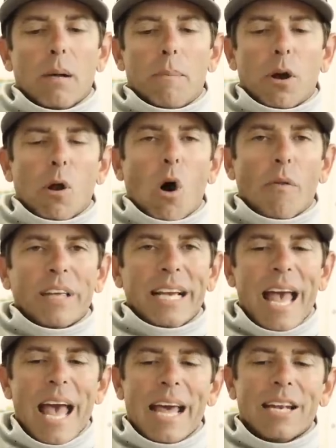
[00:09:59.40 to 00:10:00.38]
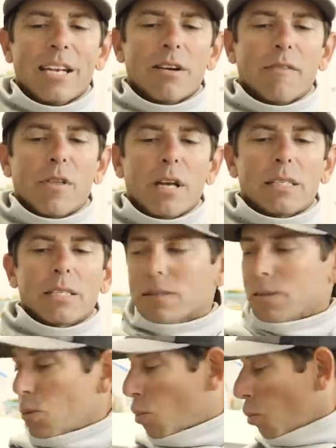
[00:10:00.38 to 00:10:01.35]
But on the end of
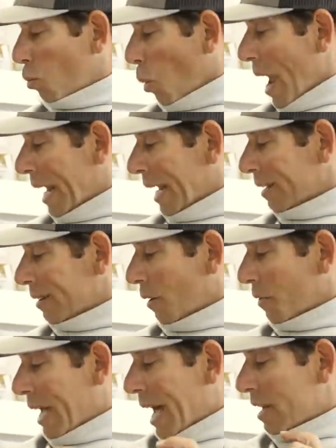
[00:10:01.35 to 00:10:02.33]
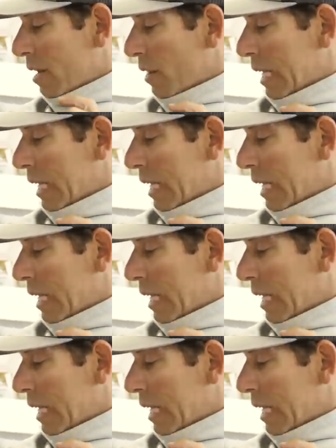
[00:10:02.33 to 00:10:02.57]
this weight, on the end of